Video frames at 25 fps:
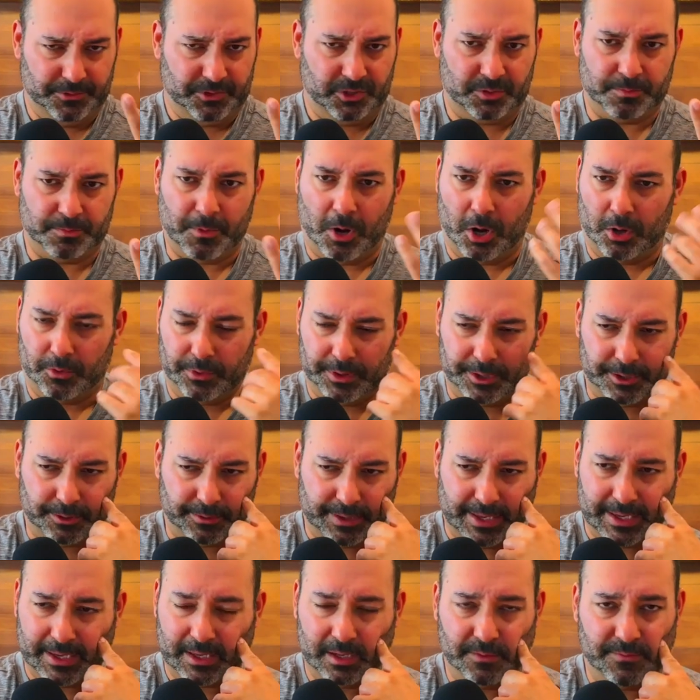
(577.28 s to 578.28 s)
small
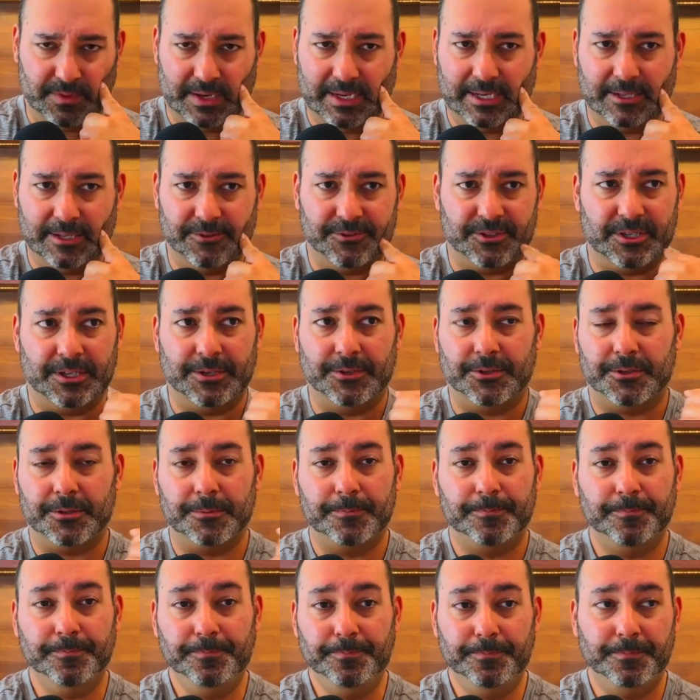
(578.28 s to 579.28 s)
little
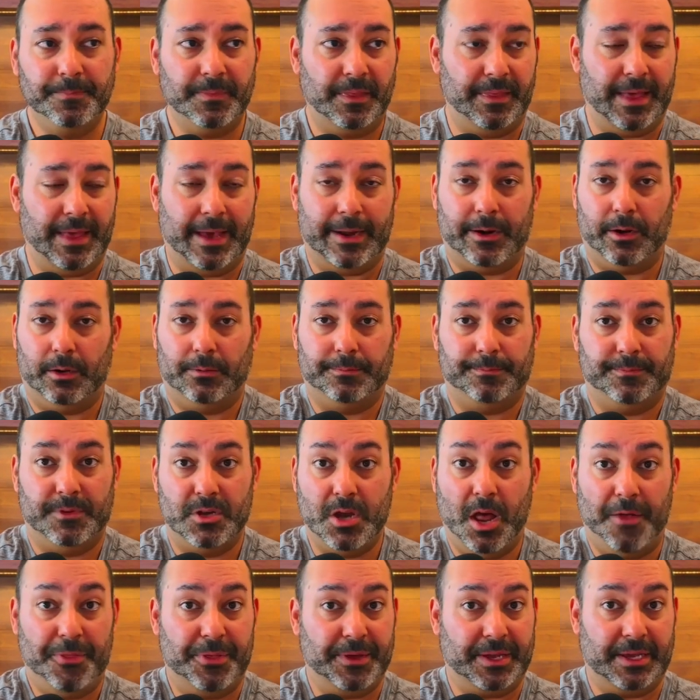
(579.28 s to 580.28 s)
inconveniences that are
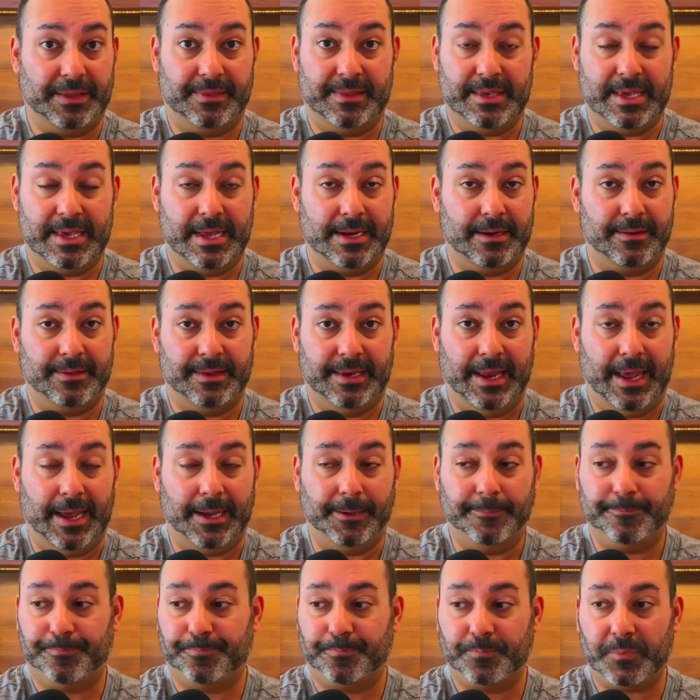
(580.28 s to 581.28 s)
nothing at the end of the
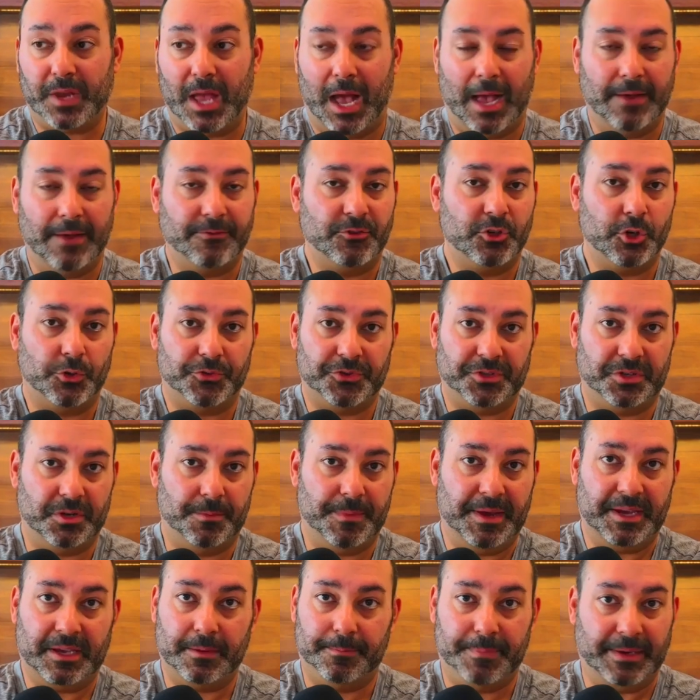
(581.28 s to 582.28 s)
day. I've chosen
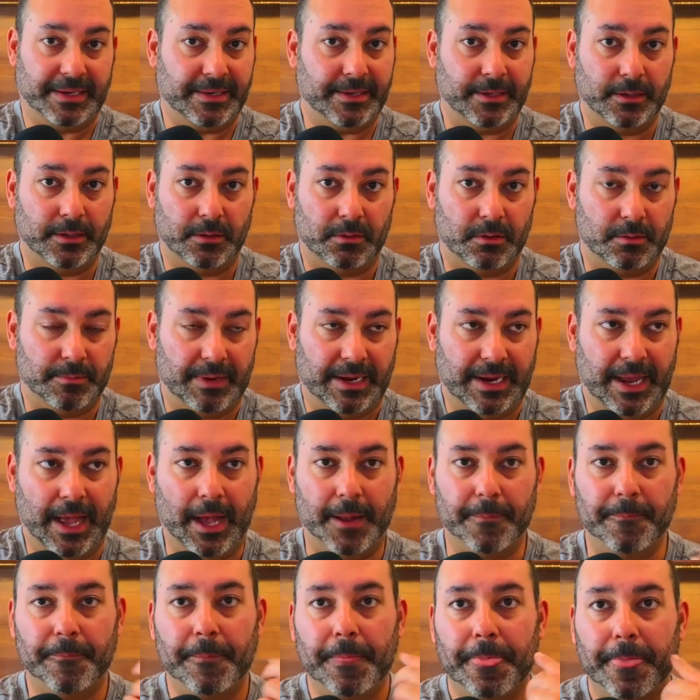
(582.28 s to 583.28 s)
to make a big deal in my
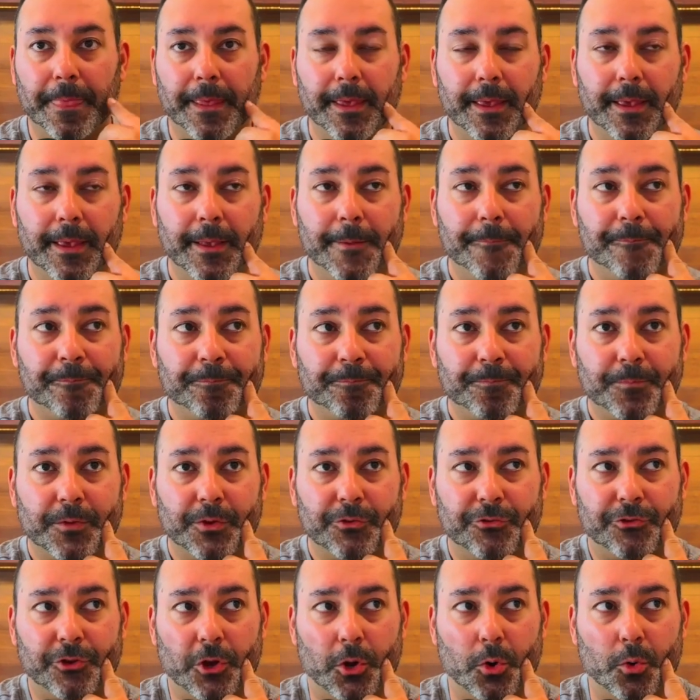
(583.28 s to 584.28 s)
head.
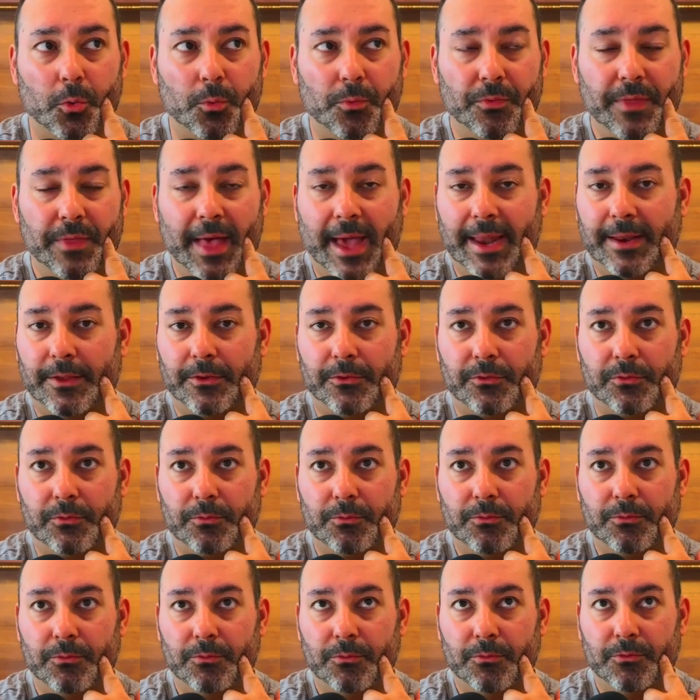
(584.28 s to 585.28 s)
So that is
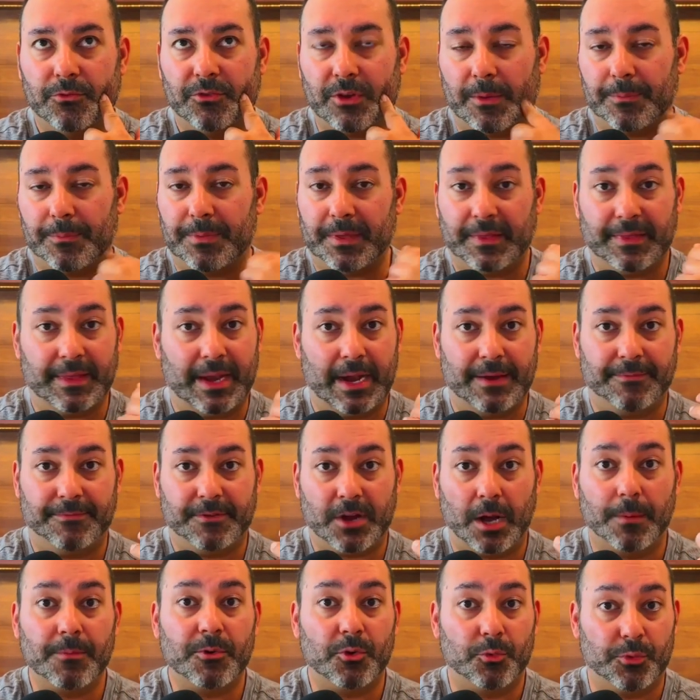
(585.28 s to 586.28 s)
something that
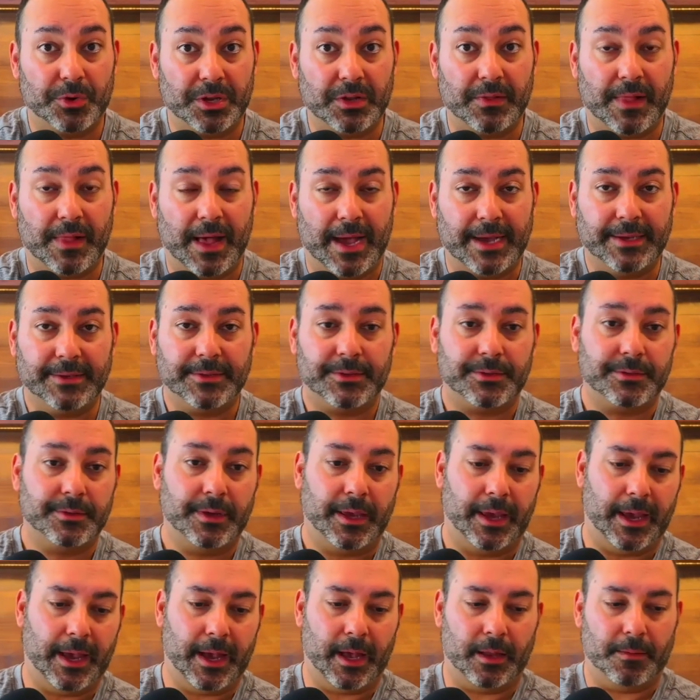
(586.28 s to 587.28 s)
I've come to realize.
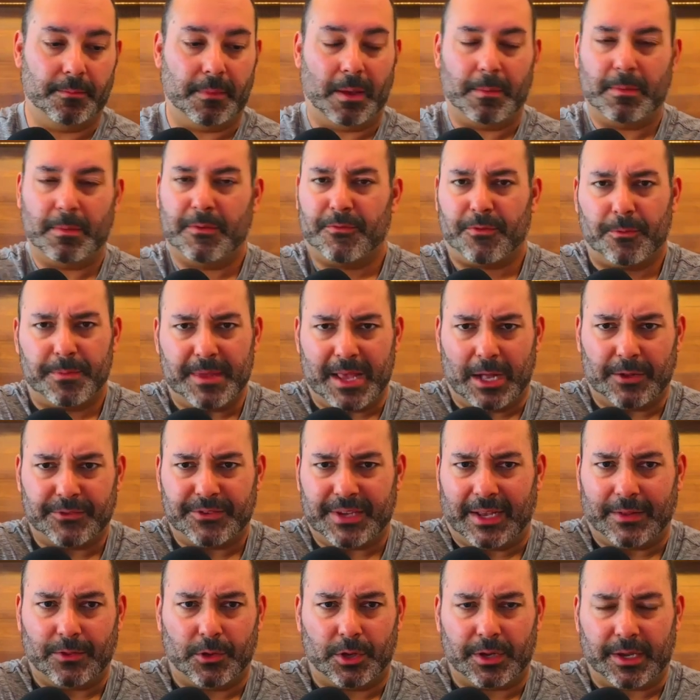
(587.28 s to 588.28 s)
And maybe from the
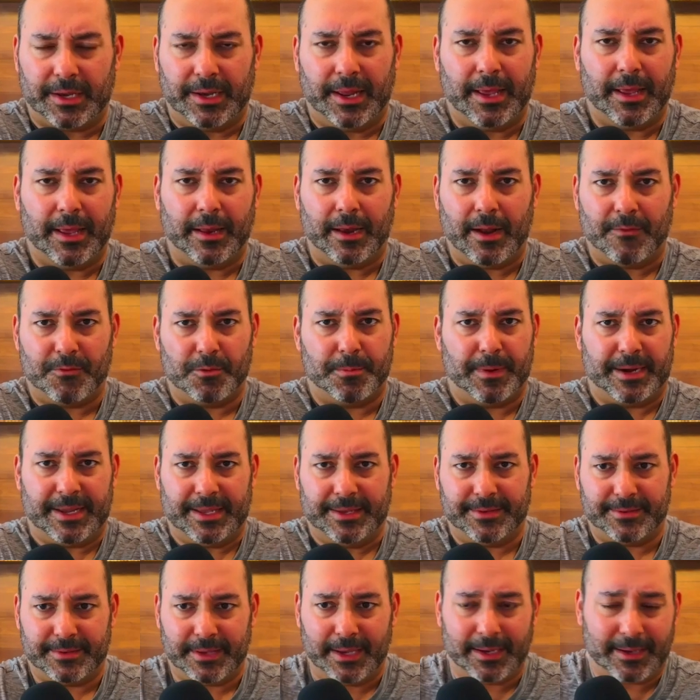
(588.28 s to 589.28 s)
outside looking in,
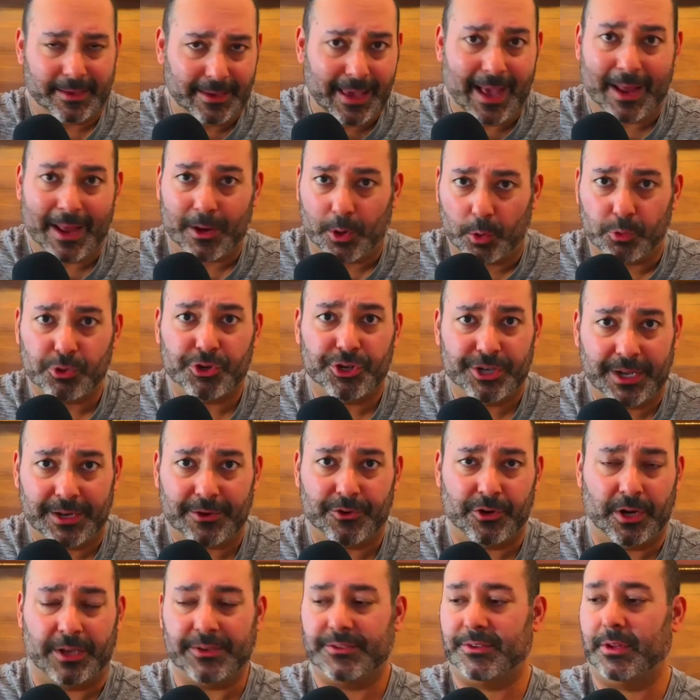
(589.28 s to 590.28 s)
everybody is like, yeah, no
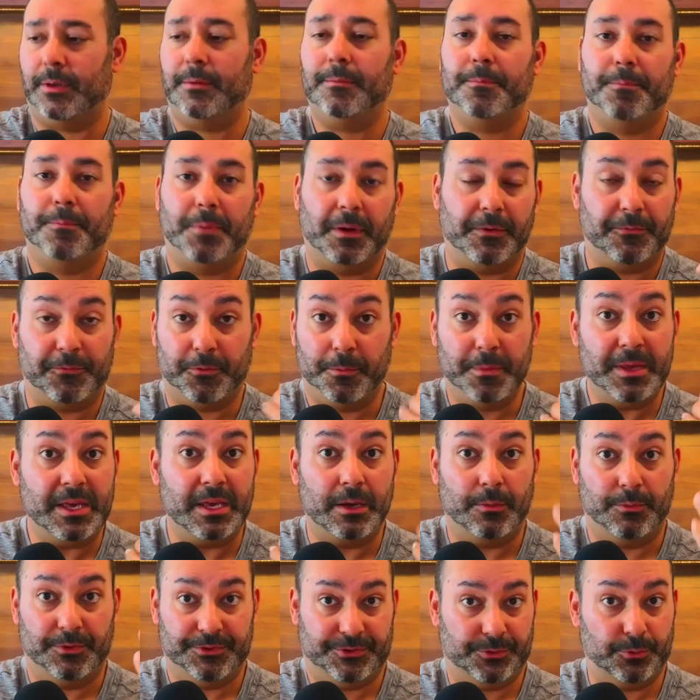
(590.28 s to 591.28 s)
shit, Justin. But for
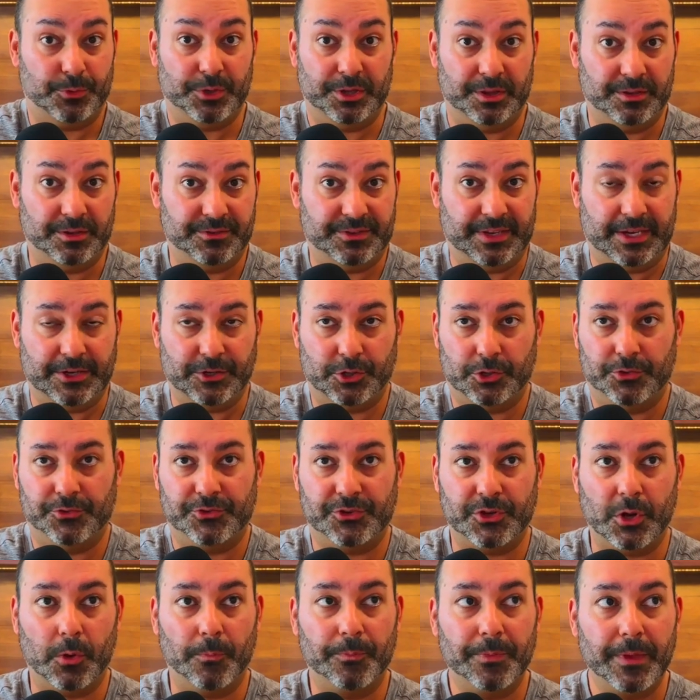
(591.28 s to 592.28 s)
me, it was a
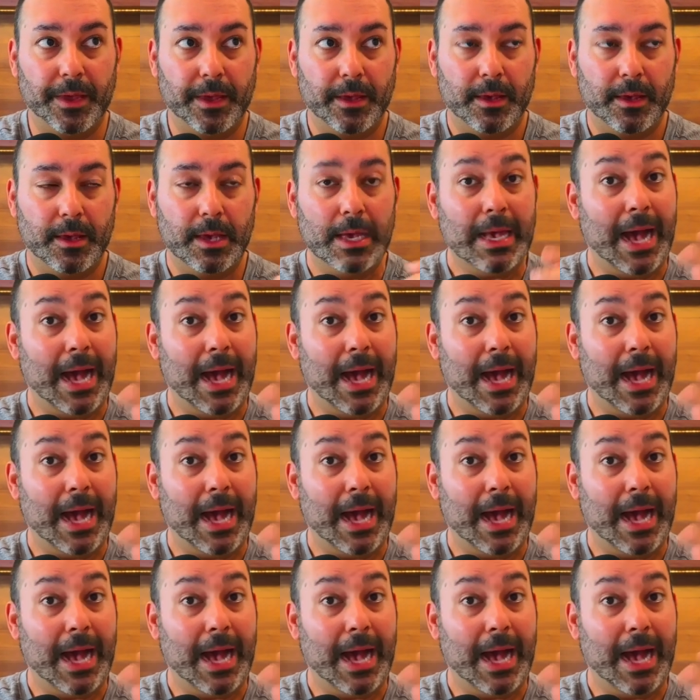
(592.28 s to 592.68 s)
realization. So